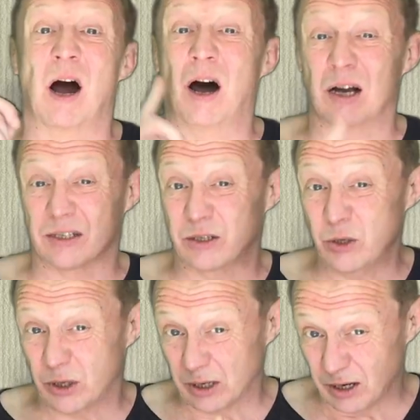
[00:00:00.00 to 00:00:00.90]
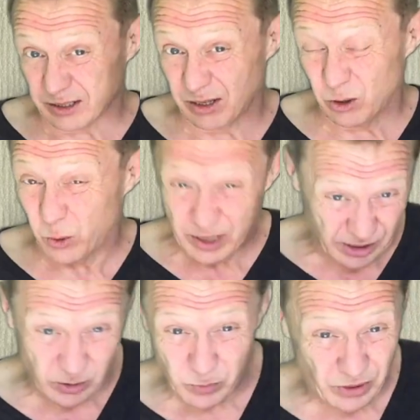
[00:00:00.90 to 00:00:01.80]
You can ask a
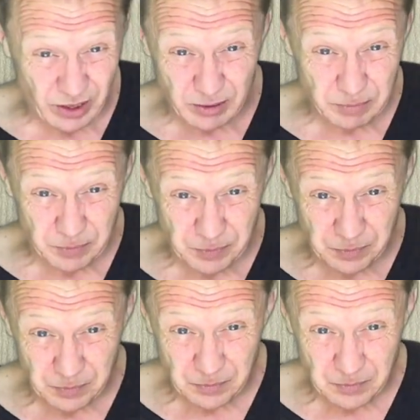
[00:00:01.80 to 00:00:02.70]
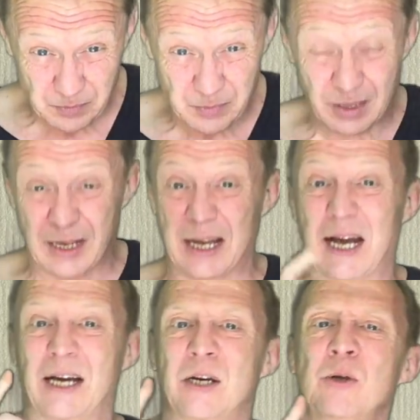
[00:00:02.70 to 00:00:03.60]
question with it,
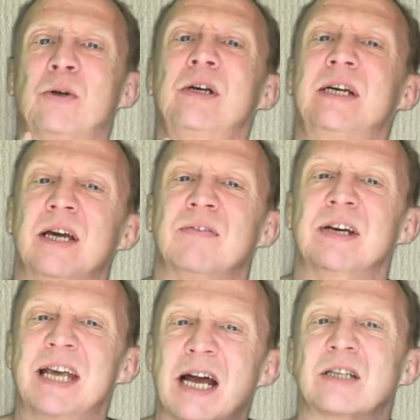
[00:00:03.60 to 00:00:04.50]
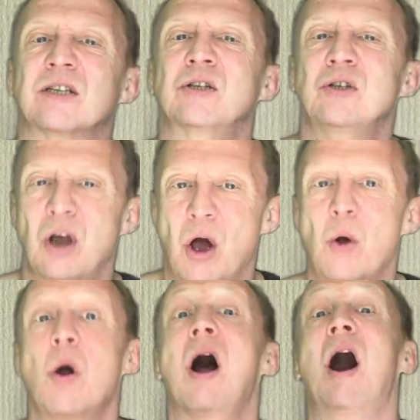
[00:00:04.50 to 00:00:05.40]
and you can give a yes,
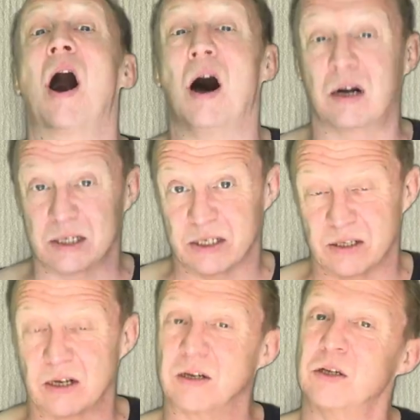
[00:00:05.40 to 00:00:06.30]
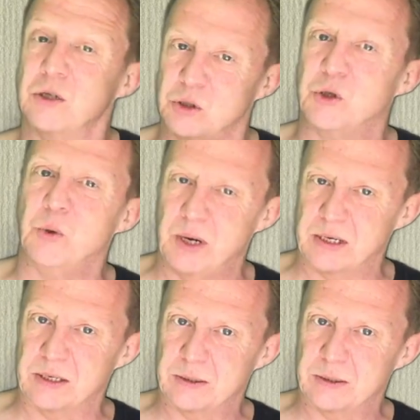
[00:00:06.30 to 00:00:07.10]
no answer to it.